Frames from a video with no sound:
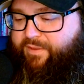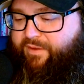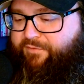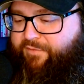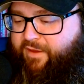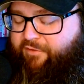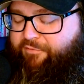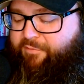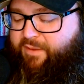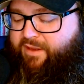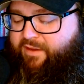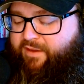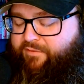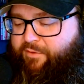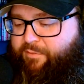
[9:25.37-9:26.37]
If
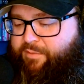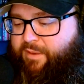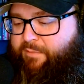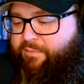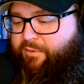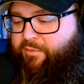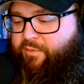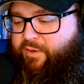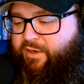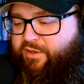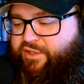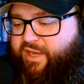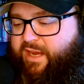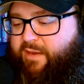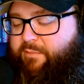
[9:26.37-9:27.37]
medieval people were
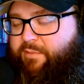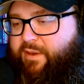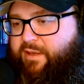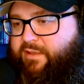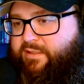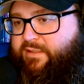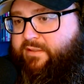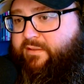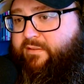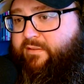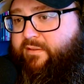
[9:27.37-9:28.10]
giant bugs.